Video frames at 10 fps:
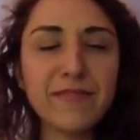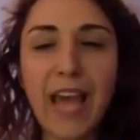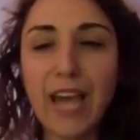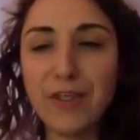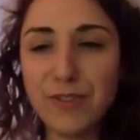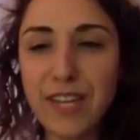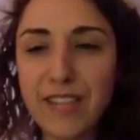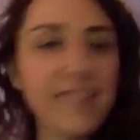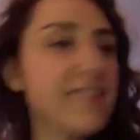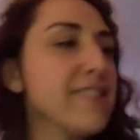
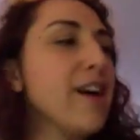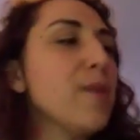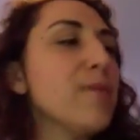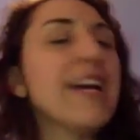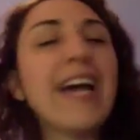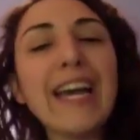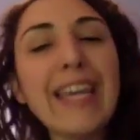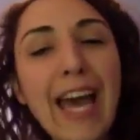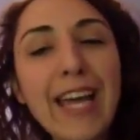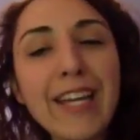exercises.
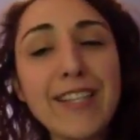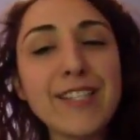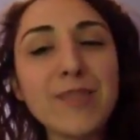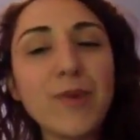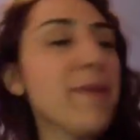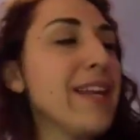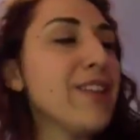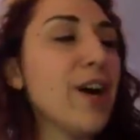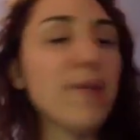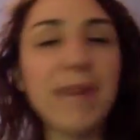Again, this is when I
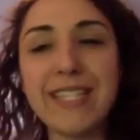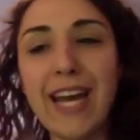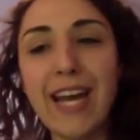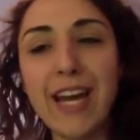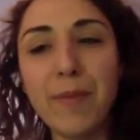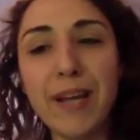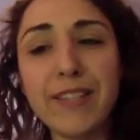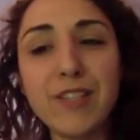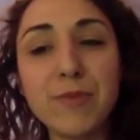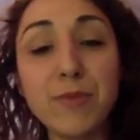thought my dad had a
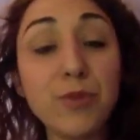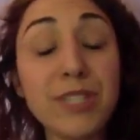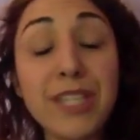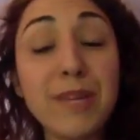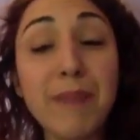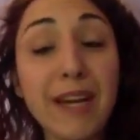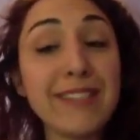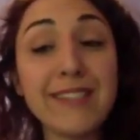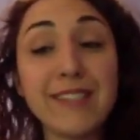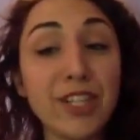Pisces moon, which he might
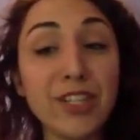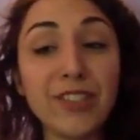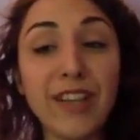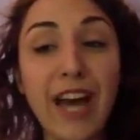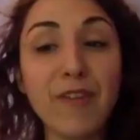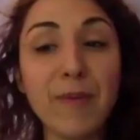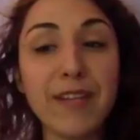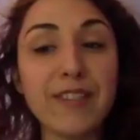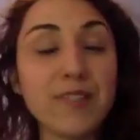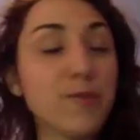still have a
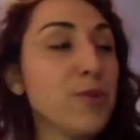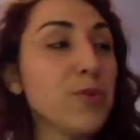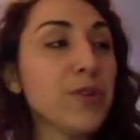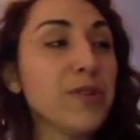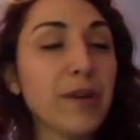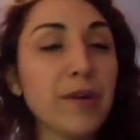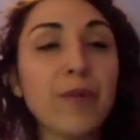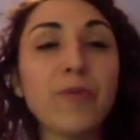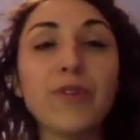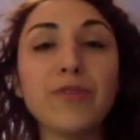Pisces moon, where
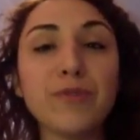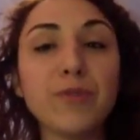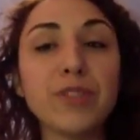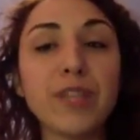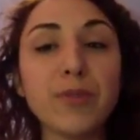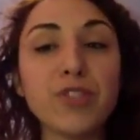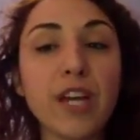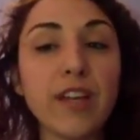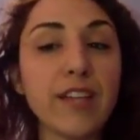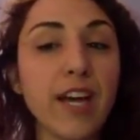we'll double
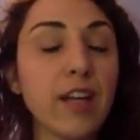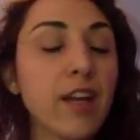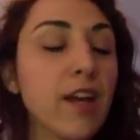check it, Dad.